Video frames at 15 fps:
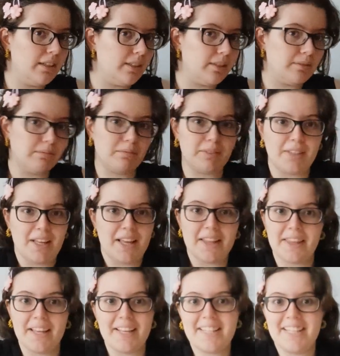And
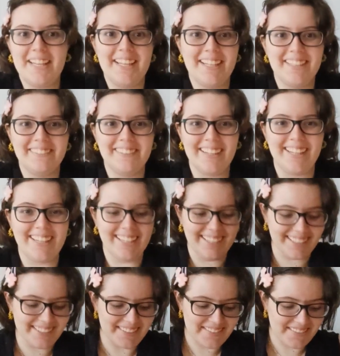that's it, really.